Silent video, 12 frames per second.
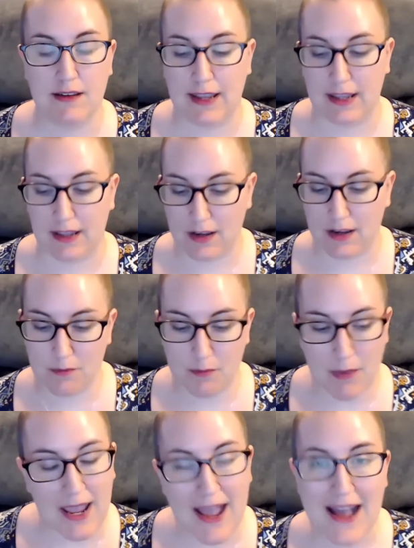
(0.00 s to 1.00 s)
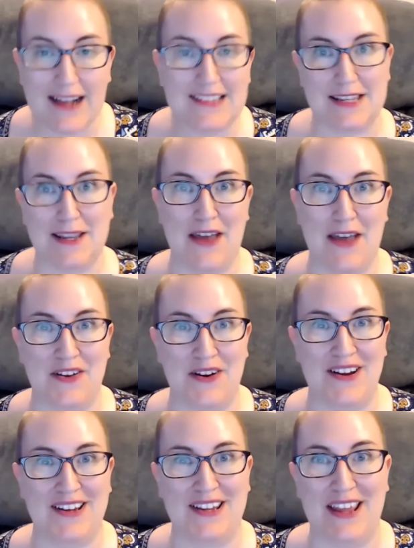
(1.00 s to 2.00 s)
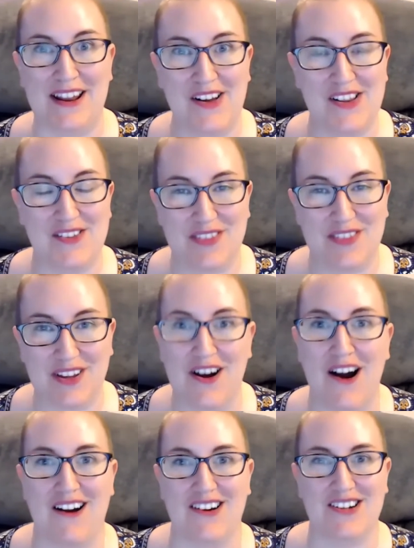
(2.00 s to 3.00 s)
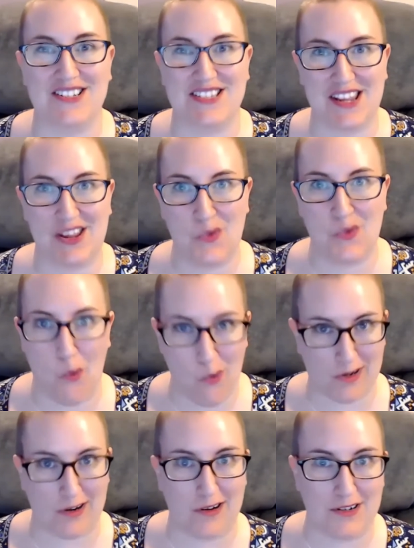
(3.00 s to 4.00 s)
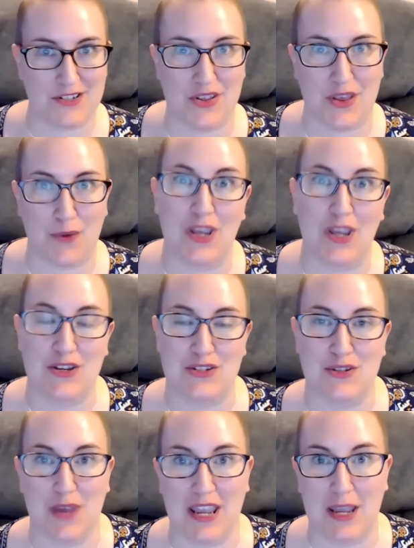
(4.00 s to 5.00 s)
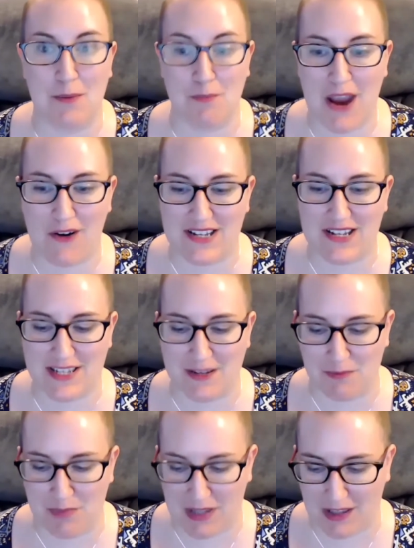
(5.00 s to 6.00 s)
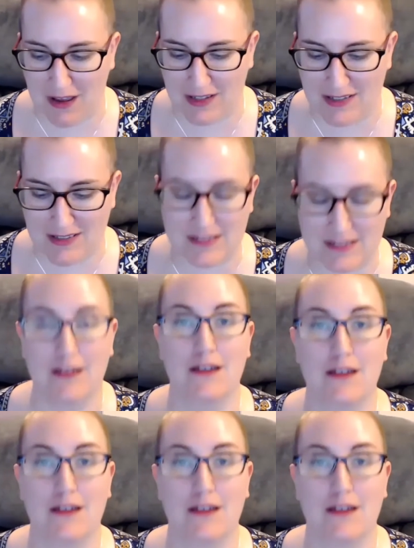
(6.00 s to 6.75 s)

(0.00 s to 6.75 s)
and get my act together, get all of the cards in order so that we could do a comparison, because